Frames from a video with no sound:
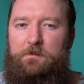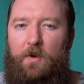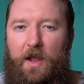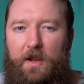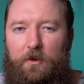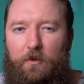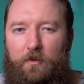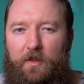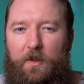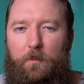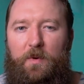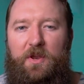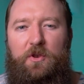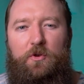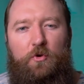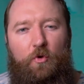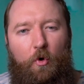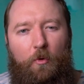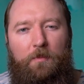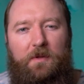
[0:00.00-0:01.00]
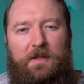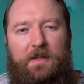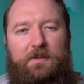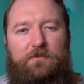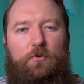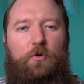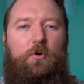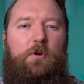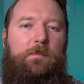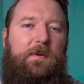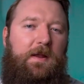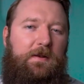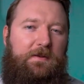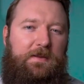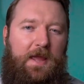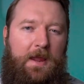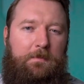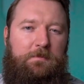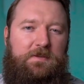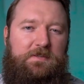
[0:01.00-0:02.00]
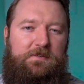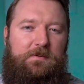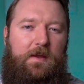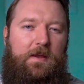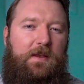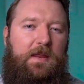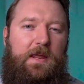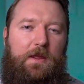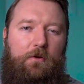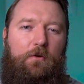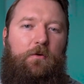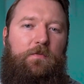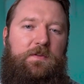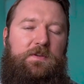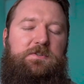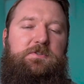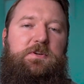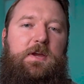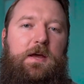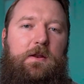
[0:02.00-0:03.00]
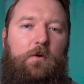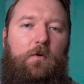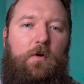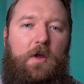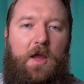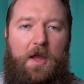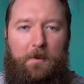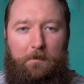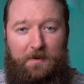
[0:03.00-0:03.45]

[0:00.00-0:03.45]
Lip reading: Michael, and we normally talk about game design here on this channel,